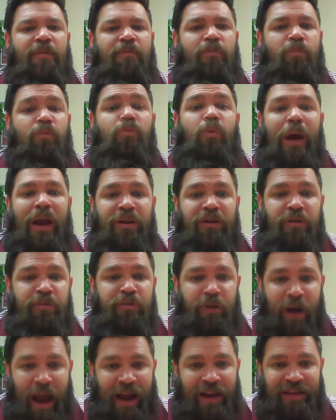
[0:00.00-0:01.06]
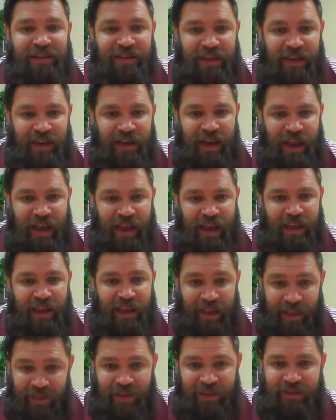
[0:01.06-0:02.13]
when you're practicing
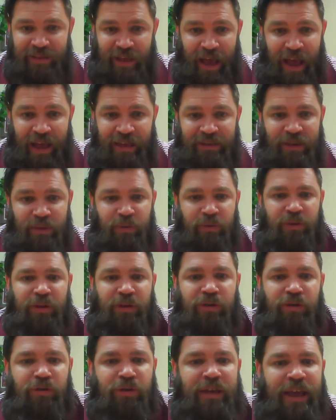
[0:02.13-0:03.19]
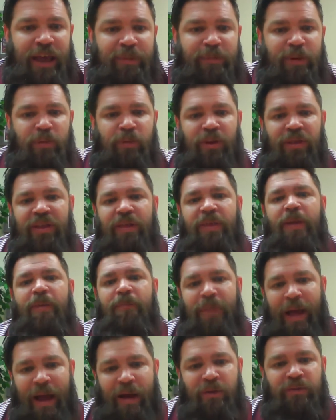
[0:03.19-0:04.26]
in this class that you're keeping within the
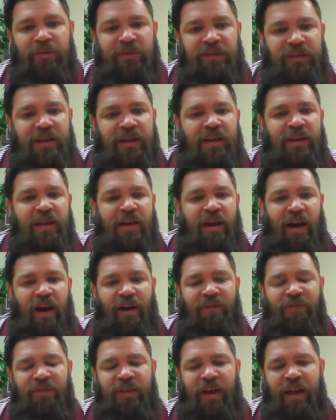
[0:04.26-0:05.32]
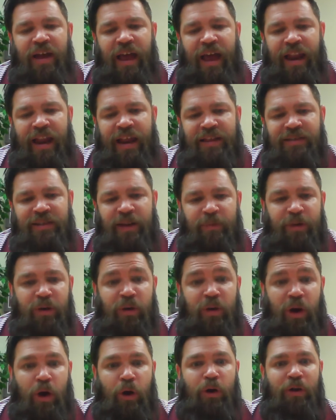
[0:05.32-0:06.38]
bounds of the NASW
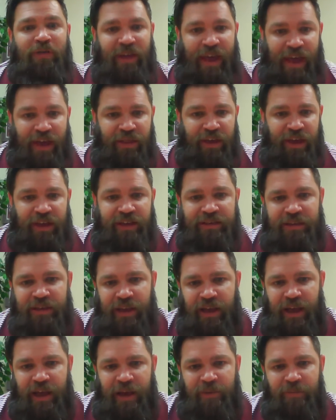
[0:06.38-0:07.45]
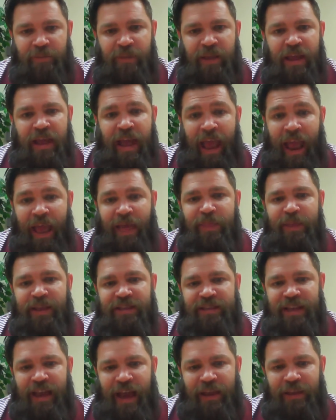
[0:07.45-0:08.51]
Code of Ethics and
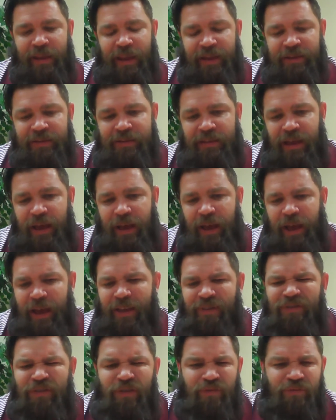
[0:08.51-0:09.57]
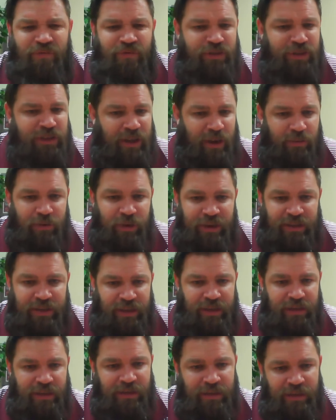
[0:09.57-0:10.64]
these guidelines. If for some
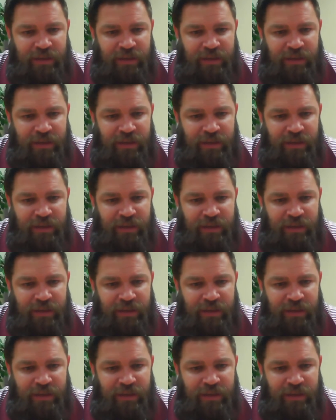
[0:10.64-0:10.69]
reason,